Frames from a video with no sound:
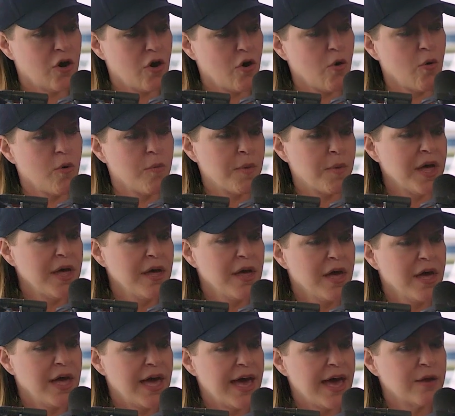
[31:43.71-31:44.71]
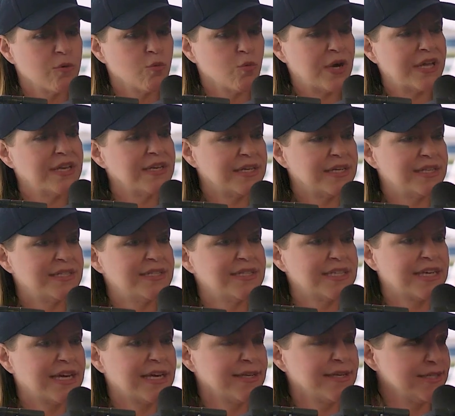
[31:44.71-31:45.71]
home and what
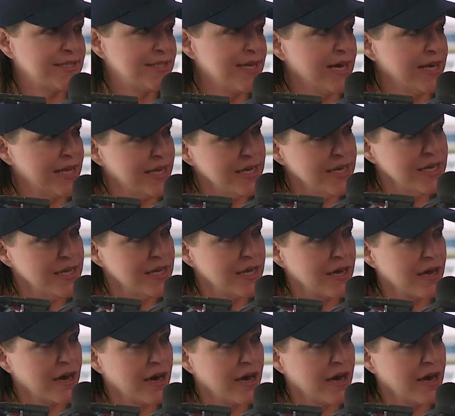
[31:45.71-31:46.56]
needs to get done,